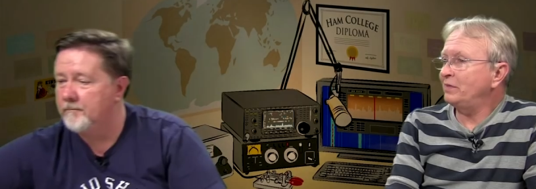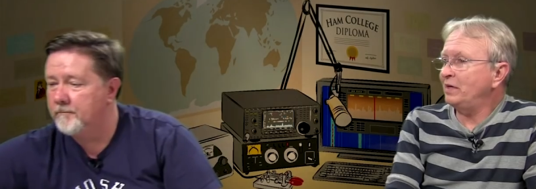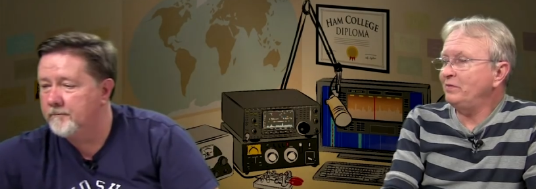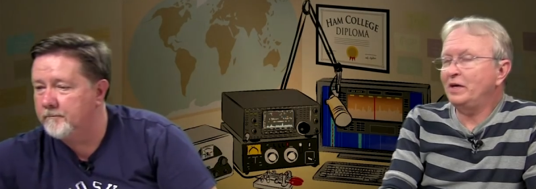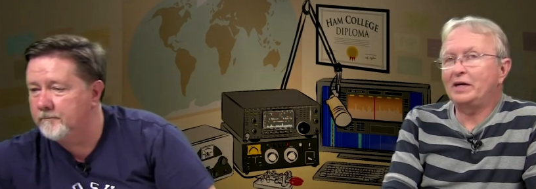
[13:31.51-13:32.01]
Speaker 1: they've
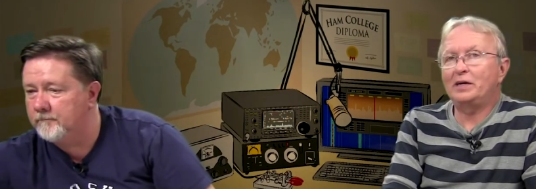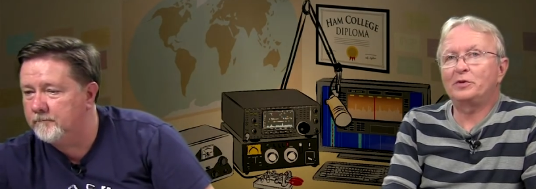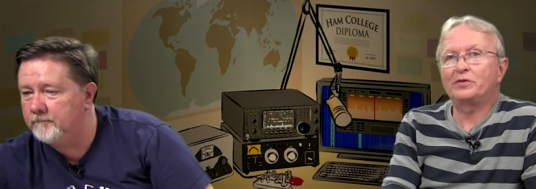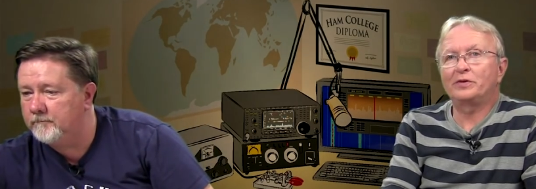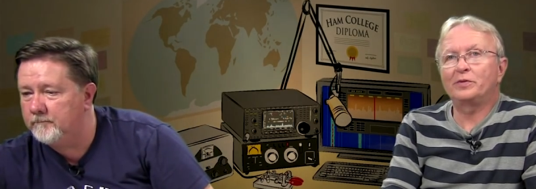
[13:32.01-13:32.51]
got
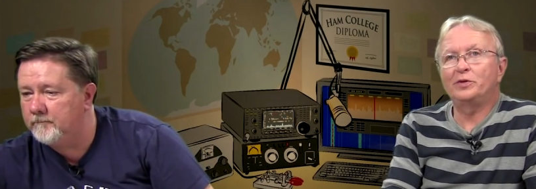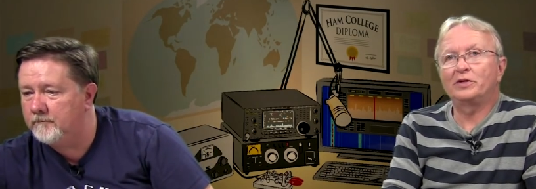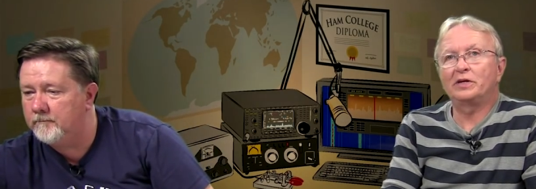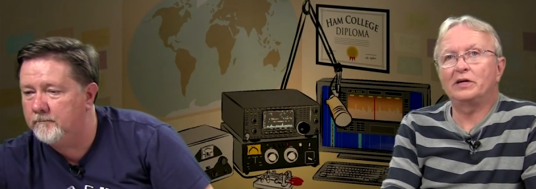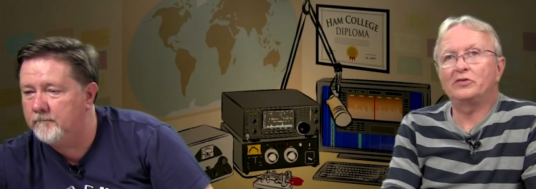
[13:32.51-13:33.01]
amateur
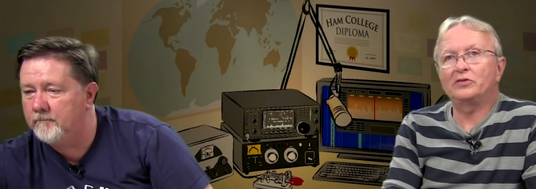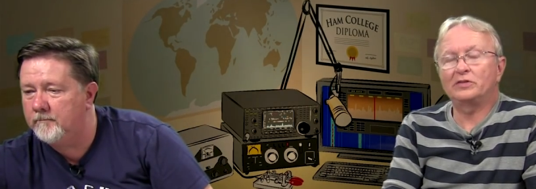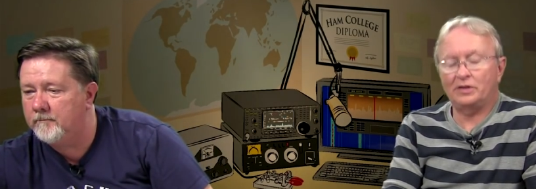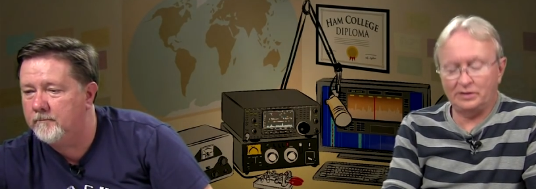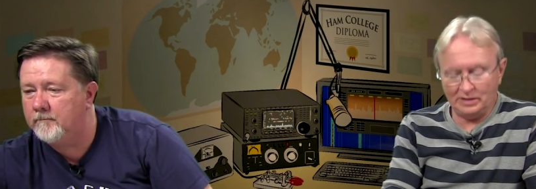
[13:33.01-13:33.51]
communications
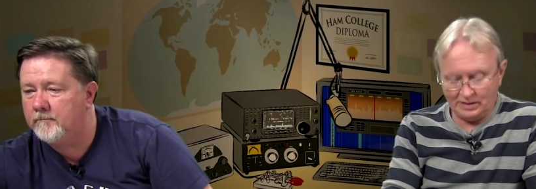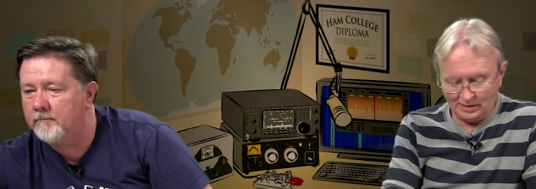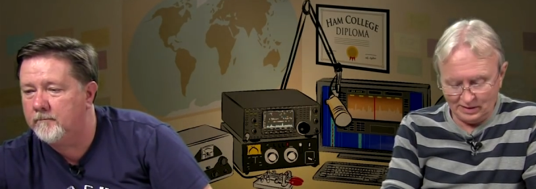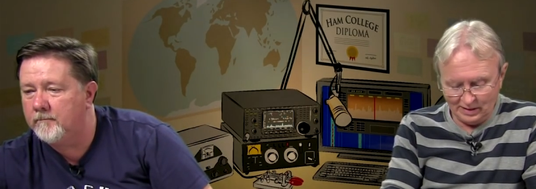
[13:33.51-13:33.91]
on there.